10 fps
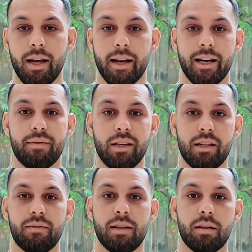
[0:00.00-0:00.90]
and I even
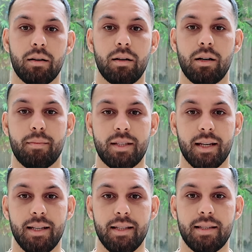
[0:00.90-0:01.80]
gifted her a
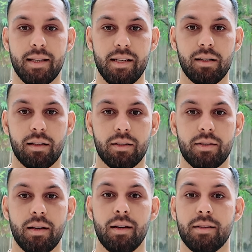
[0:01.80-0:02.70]
Mercedes C-Class.